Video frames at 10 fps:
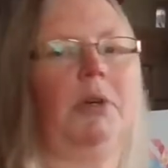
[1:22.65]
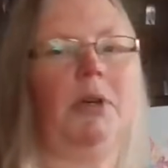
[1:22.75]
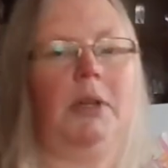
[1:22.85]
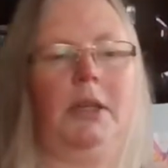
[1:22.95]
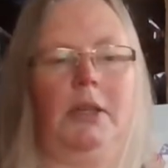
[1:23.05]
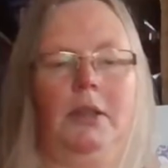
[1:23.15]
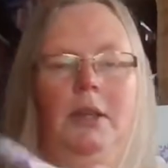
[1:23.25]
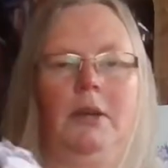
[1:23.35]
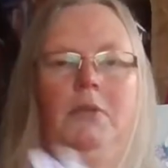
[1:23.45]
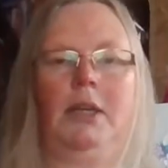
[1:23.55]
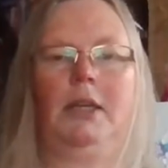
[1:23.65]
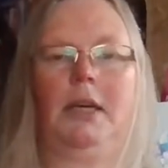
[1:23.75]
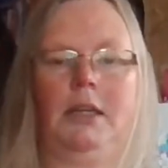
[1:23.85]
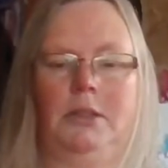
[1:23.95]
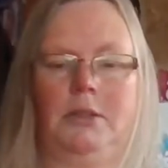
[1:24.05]
by the lovely
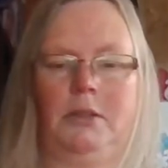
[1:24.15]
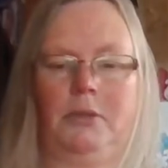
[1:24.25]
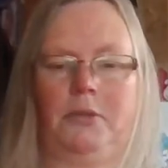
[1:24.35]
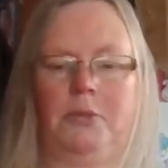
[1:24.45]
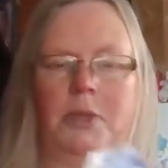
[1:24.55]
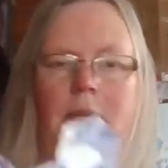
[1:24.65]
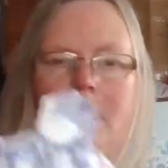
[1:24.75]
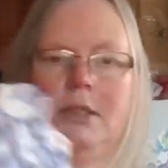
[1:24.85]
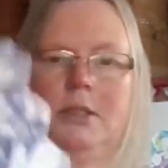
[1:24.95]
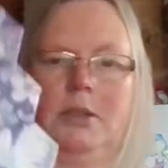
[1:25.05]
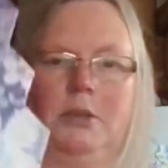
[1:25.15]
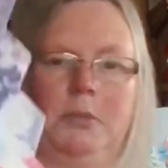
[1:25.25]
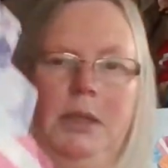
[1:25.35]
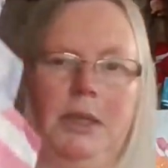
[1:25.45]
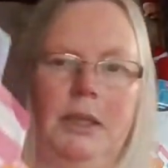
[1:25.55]
Kate from the last
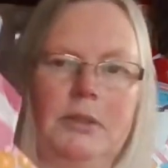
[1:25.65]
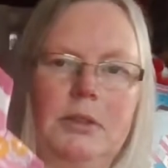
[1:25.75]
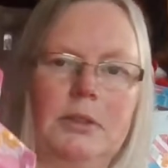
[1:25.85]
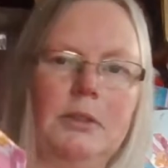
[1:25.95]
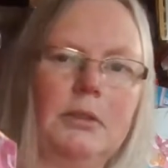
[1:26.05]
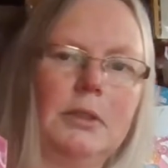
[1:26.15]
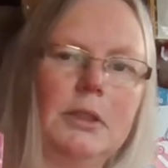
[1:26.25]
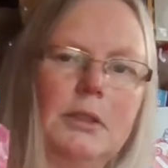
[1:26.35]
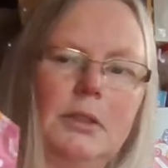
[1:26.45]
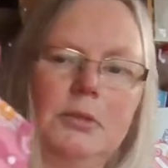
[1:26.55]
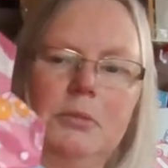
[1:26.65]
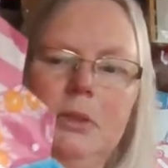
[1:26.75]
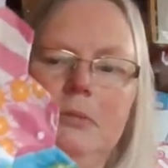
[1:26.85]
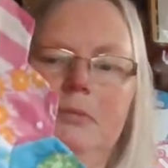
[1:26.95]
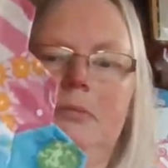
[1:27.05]
homely house. There's a little
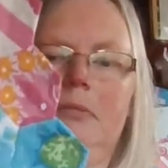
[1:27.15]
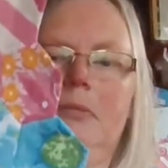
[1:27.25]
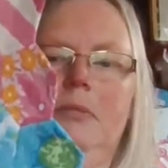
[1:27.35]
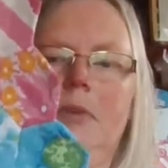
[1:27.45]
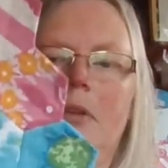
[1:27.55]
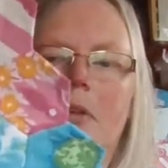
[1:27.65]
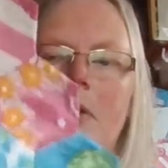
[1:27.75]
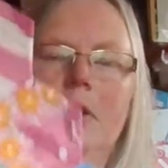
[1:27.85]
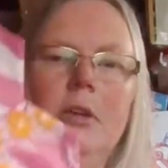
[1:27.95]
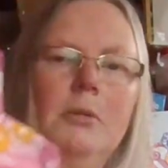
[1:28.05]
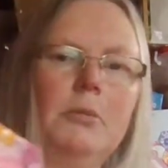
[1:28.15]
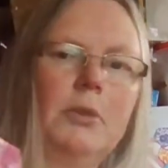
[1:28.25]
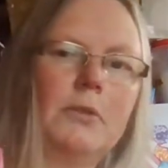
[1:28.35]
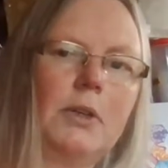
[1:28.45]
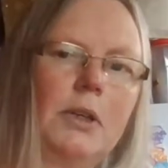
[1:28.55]
bit
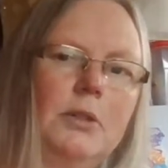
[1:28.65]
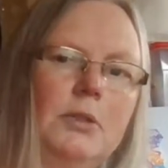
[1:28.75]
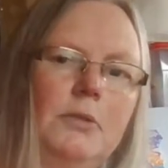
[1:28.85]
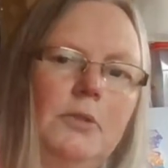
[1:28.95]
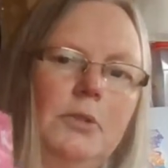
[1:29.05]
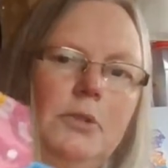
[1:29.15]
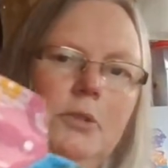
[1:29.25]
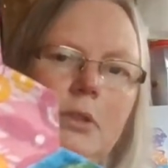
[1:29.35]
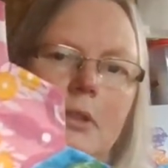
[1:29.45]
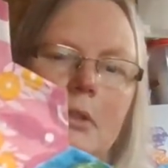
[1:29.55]
more of a closer view.